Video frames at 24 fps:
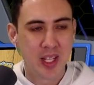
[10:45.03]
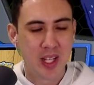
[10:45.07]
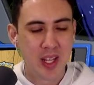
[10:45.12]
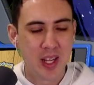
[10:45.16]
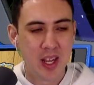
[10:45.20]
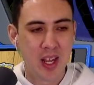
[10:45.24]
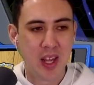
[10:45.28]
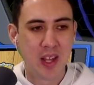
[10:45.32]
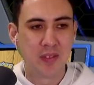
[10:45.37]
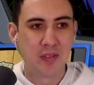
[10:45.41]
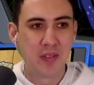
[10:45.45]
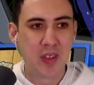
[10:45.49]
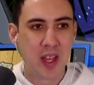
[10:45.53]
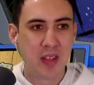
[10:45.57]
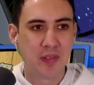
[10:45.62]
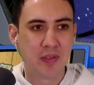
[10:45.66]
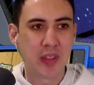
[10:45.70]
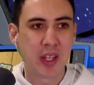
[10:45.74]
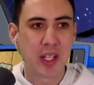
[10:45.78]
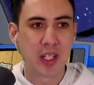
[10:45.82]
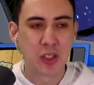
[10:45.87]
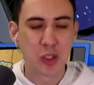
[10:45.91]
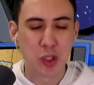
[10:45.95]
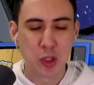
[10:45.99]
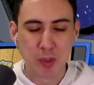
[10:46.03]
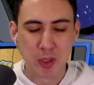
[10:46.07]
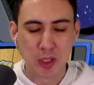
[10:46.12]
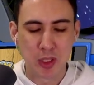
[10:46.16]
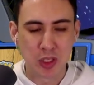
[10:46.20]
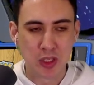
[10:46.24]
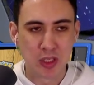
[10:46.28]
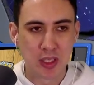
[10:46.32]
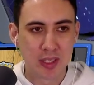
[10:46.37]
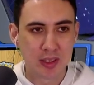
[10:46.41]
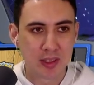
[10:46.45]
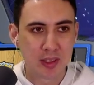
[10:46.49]
And thank you so
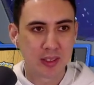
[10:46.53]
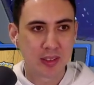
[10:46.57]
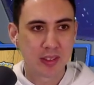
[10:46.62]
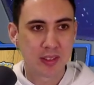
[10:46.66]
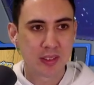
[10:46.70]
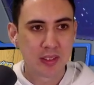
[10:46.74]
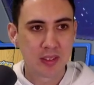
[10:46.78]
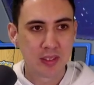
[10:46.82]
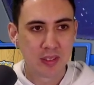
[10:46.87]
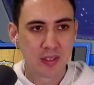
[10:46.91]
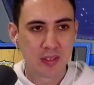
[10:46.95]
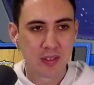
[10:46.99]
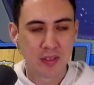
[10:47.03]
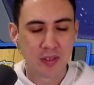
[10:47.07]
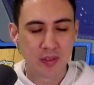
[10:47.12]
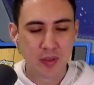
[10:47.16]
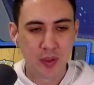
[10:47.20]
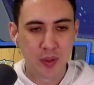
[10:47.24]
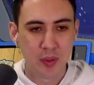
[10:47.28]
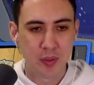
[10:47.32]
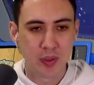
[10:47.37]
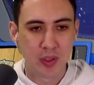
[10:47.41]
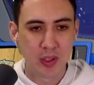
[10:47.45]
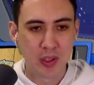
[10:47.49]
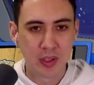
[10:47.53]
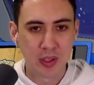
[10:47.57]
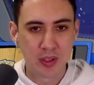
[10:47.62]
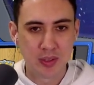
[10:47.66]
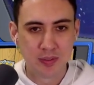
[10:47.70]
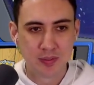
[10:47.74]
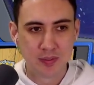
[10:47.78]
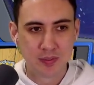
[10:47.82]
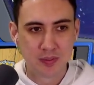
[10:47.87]
much, Lock, for the follow.